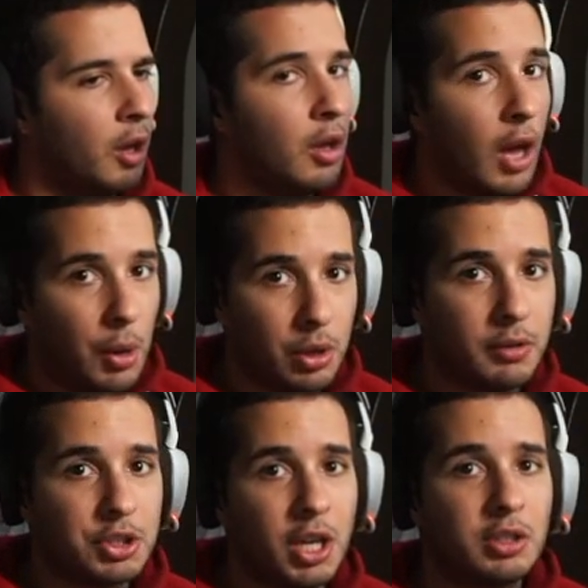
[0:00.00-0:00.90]
I want to
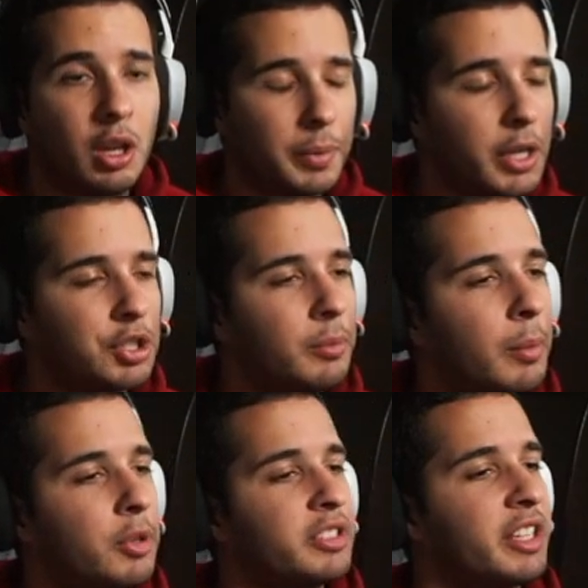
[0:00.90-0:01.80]
give a shout out to all the Patreon
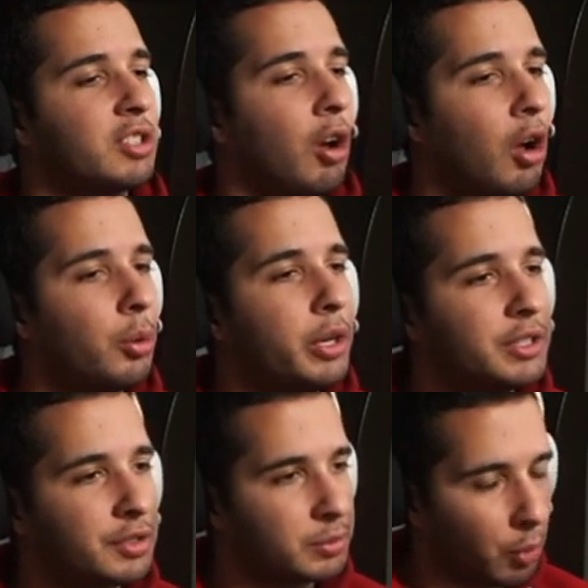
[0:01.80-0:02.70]
members, as always,
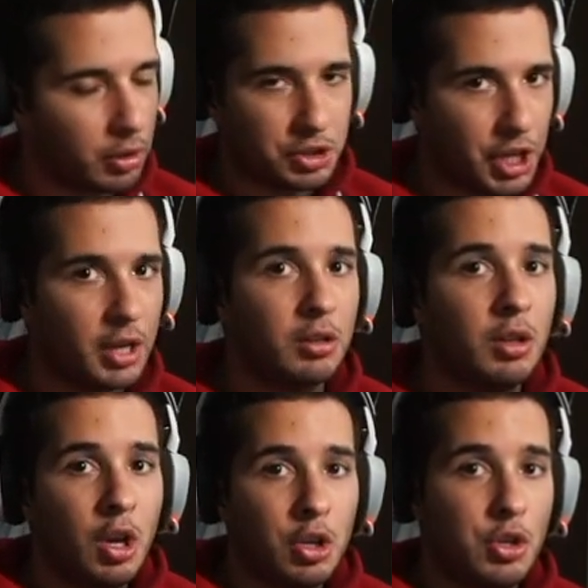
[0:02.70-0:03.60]
for supporting the channel.
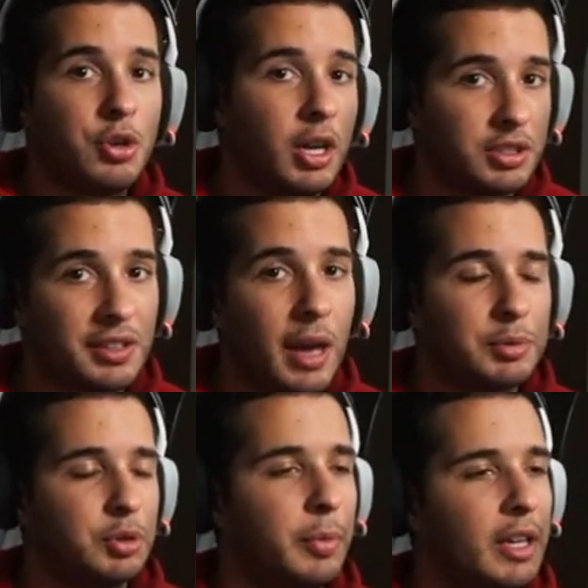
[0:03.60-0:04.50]
You guys are the
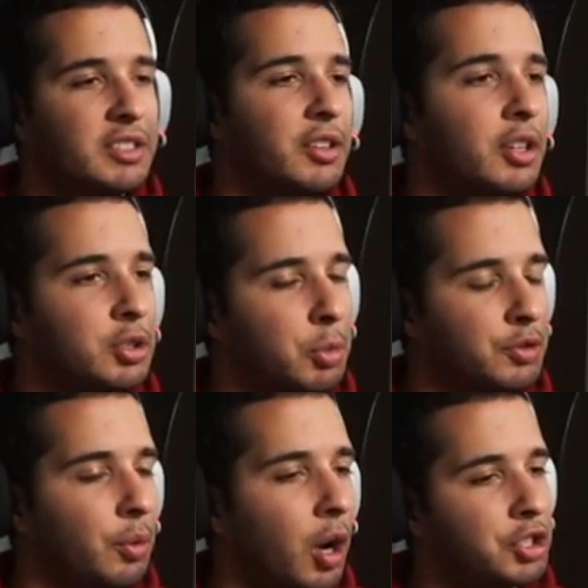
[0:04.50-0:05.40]
absolute best. Thank you so much
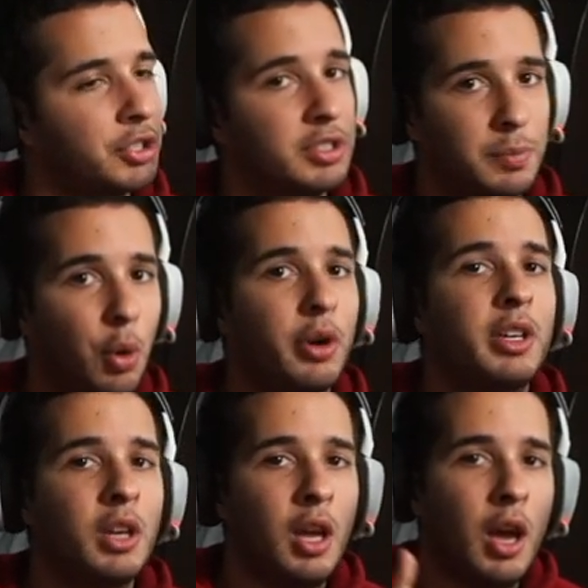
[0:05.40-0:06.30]
for watching and
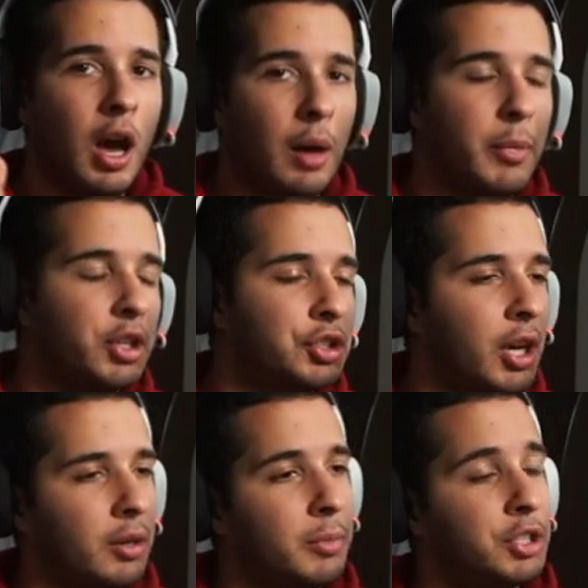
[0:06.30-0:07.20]
supporting. Uh, make sure you
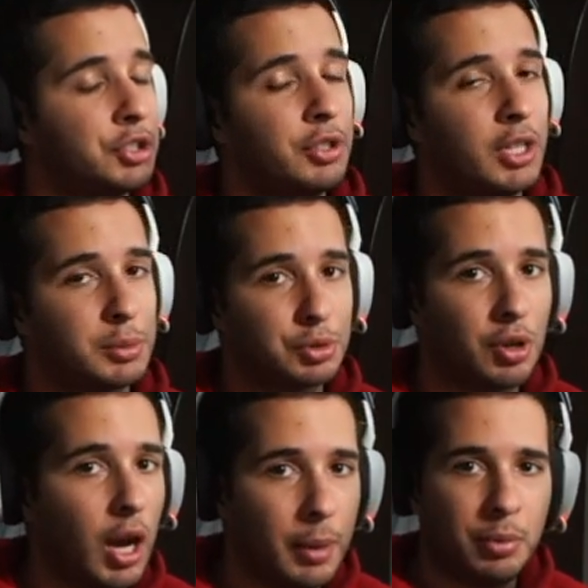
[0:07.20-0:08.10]
guys, make sure you guys
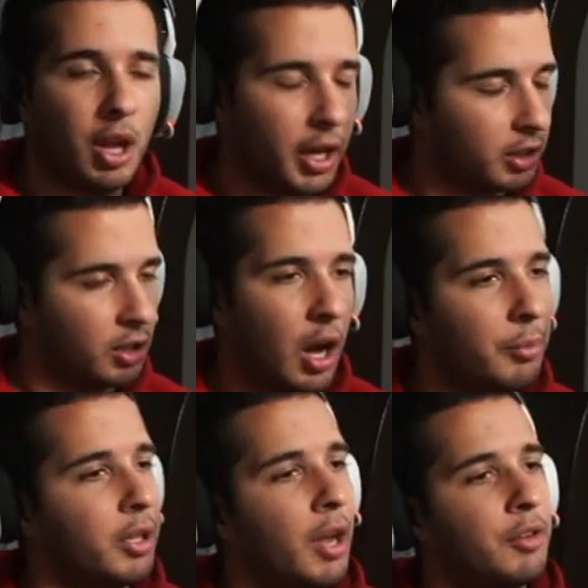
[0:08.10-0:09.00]
subscribe, like,
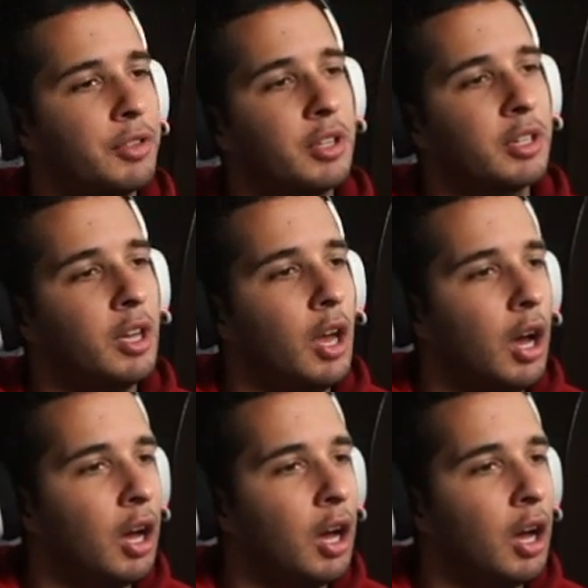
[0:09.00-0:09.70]
comment, everything, uh,